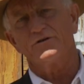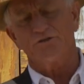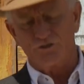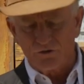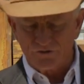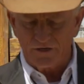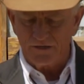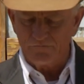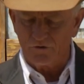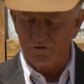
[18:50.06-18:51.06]
at a church
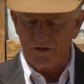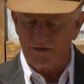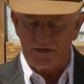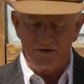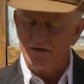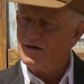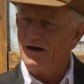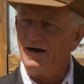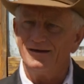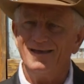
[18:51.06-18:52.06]
anymore, and, uh,
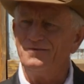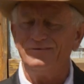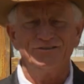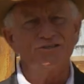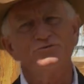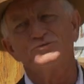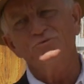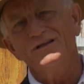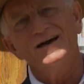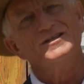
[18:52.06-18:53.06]
uh, and just was
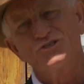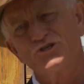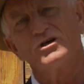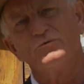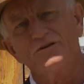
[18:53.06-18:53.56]
really unsure